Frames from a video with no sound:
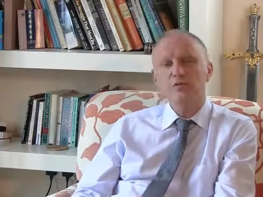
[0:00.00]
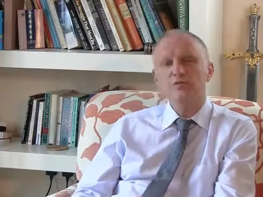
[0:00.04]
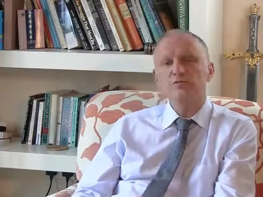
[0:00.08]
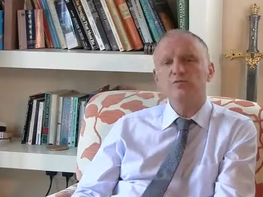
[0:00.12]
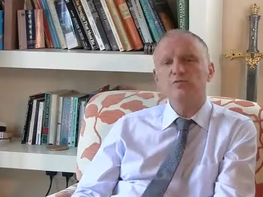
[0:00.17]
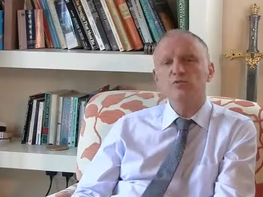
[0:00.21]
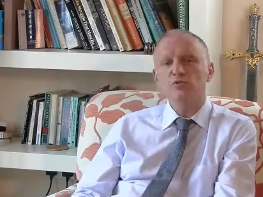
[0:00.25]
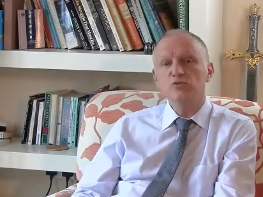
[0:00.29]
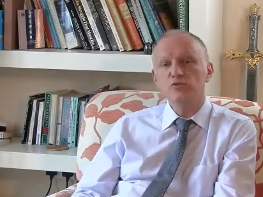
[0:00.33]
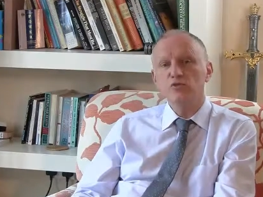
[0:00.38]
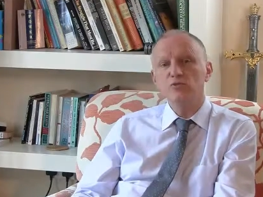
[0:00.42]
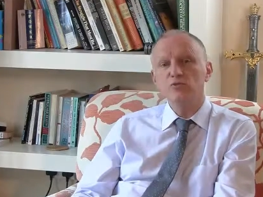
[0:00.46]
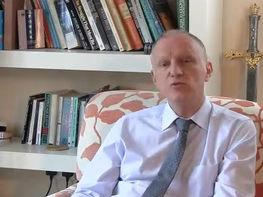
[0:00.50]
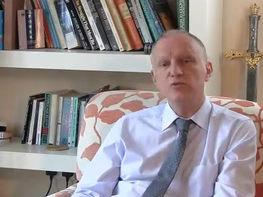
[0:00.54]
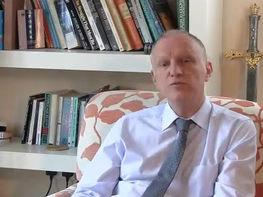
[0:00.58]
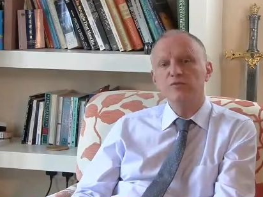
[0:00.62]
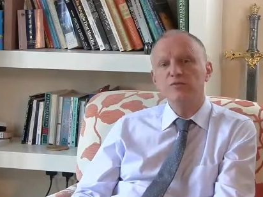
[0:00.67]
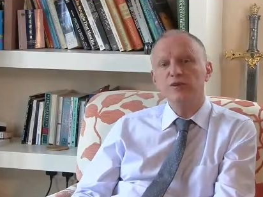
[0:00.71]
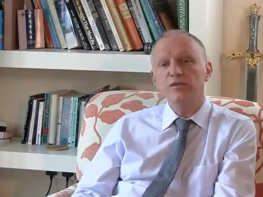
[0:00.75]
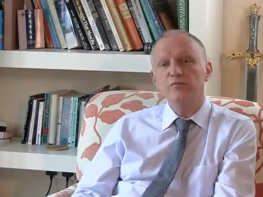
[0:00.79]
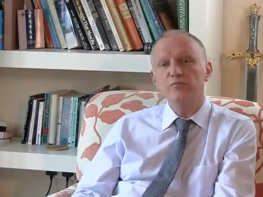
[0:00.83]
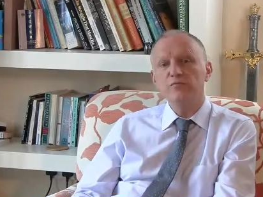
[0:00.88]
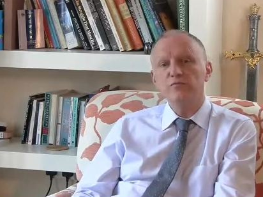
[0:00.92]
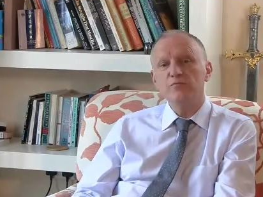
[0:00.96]
First of all,
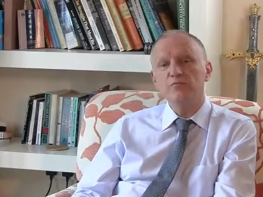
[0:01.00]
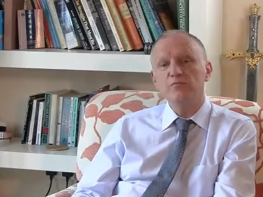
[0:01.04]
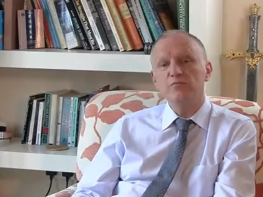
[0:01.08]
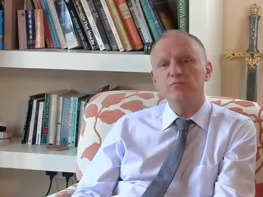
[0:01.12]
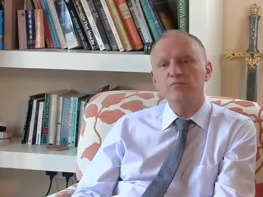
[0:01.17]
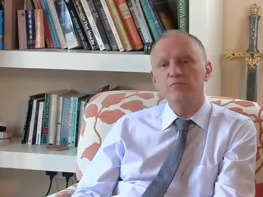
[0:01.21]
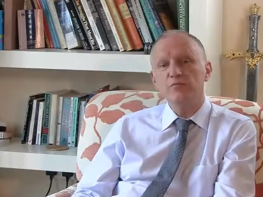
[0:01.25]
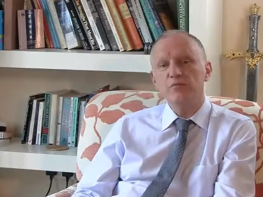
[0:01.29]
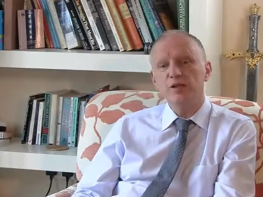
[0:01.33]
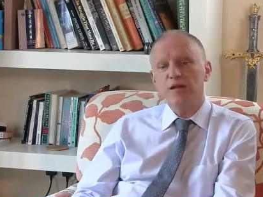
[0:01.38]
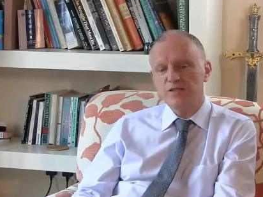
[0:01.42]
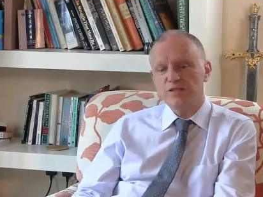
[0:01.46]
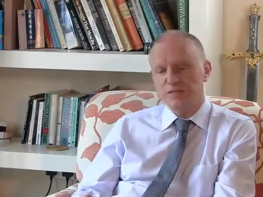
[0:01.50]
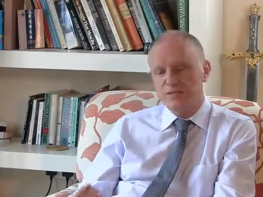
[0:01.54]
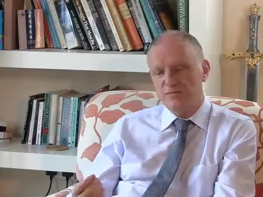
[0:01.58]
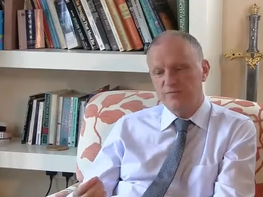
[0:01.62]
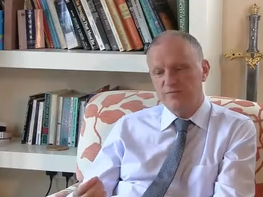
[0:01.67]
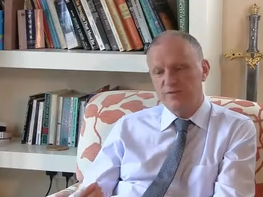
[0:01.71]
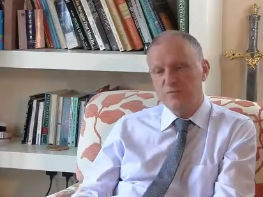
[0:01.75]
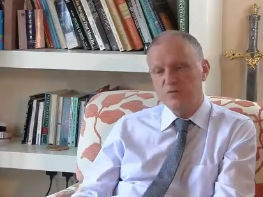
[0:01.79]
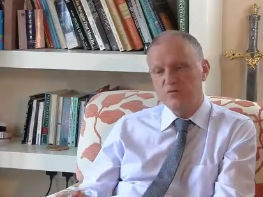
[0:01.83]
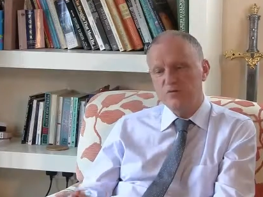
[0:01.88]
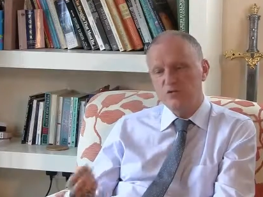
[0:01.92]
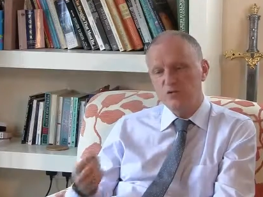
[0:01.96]
Nurofen
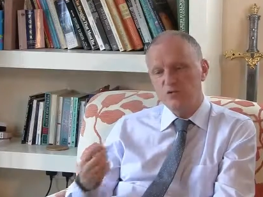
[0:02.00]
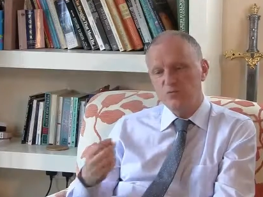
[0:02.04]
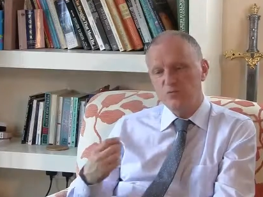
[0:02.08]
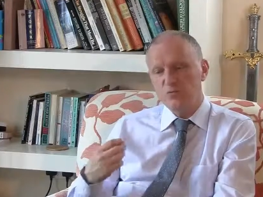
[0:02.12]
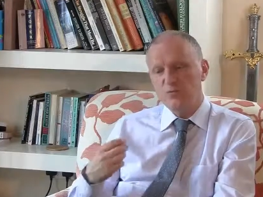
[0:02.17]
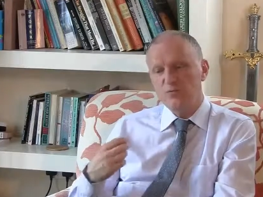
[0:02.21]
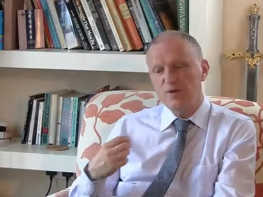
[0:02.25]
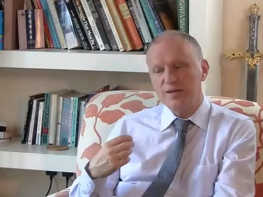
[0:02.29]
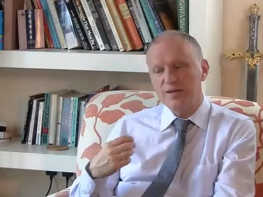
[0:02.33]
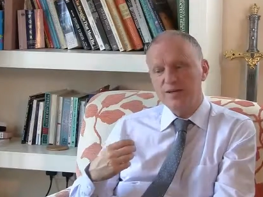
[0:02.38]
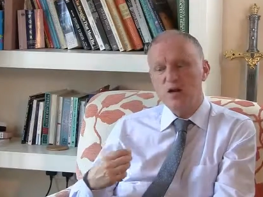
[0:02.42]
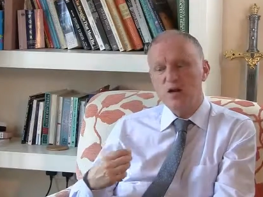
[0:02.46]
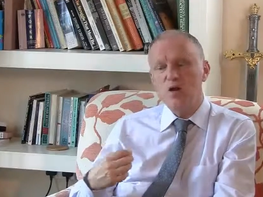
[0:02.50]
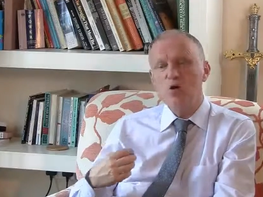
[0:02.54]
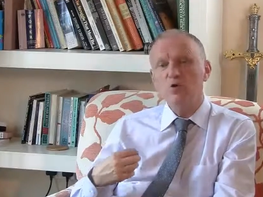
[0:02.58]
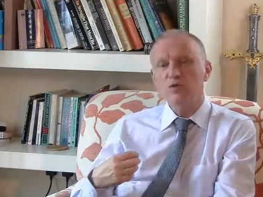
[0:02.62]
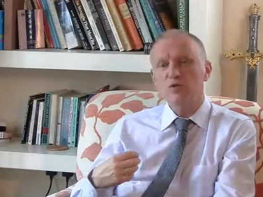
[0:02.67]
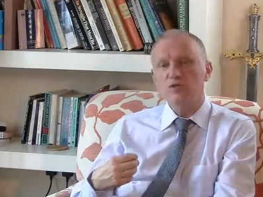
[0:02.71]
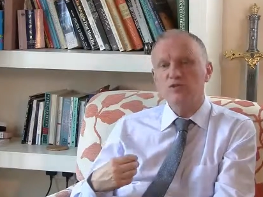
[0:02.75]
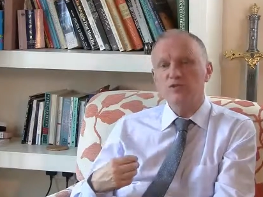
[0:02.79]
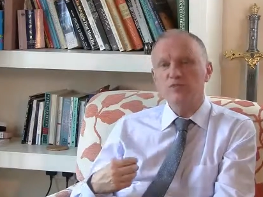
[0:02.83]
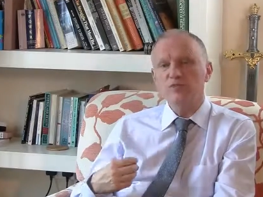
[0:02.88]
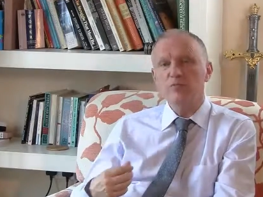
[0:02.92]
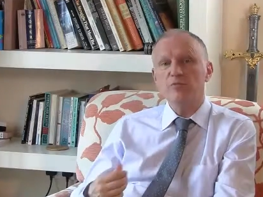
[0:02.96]
anti-inflammatories will make a
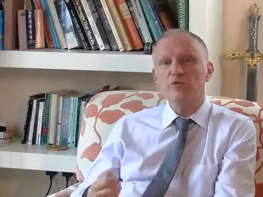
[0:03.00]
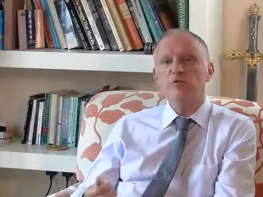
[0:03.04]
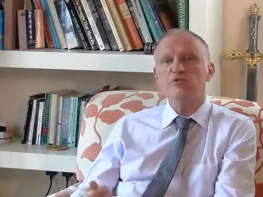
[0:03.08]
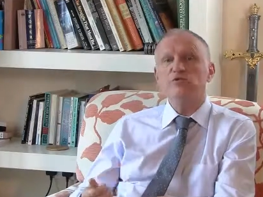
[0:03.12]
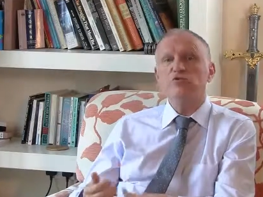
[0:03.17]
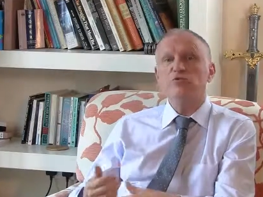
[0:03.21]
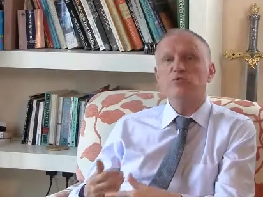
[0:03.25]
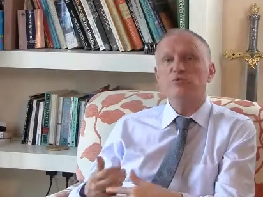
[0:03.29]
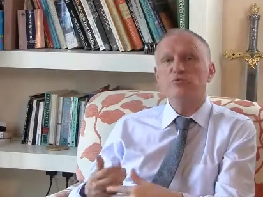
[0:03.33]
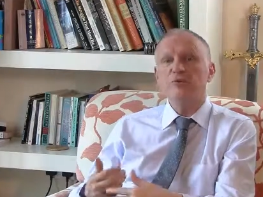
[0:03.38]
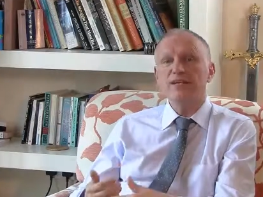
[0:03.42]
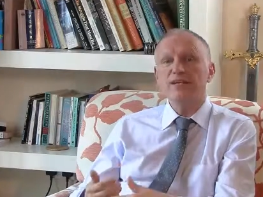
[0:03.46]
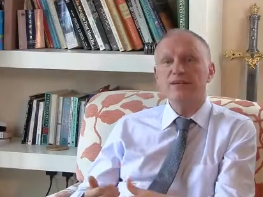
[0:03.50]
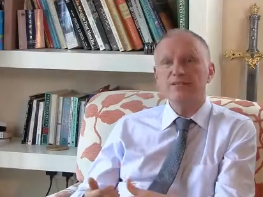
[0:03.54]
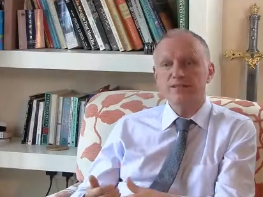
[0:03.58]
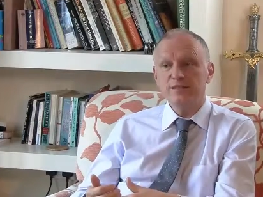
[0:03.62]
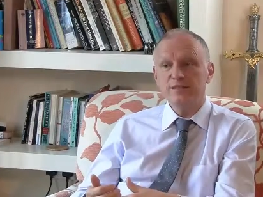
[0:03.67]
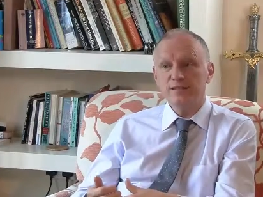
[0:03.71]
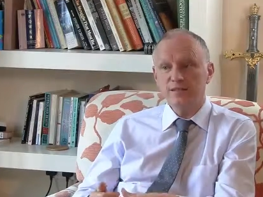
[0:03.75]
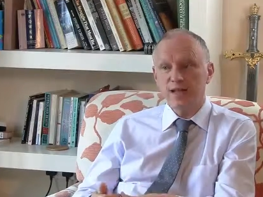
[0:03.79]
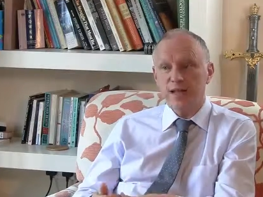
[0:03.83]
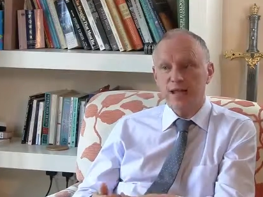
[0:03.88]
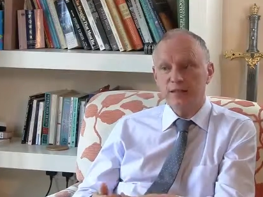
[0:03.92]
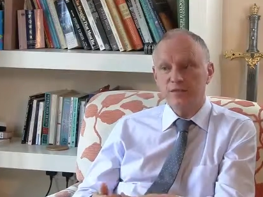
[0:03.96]
hole in your stomach and you'll
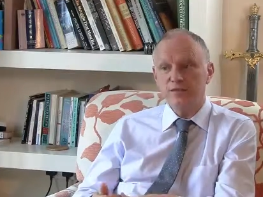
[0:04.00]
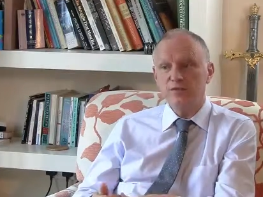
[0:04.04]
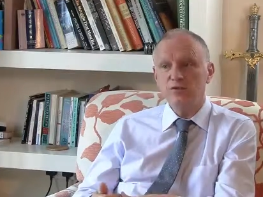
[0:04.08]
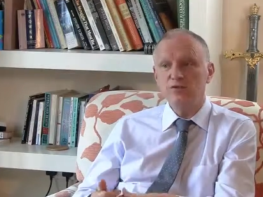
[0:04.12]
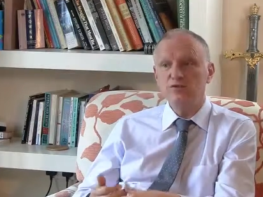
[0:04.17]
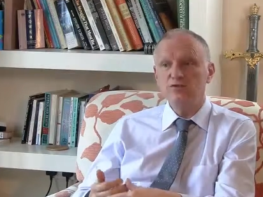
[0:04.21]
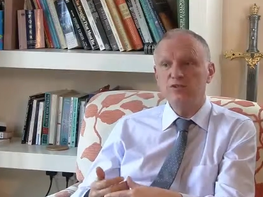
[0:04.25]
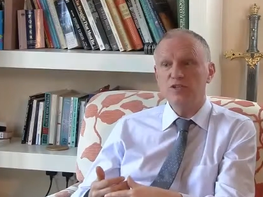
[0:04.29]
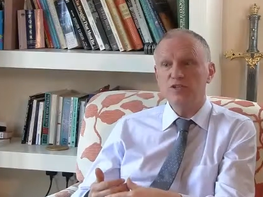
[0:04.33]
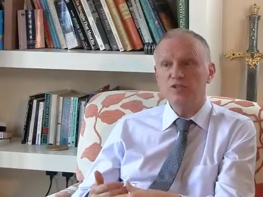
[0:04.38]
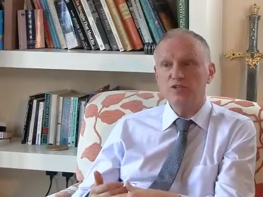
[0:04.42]
bleed to death,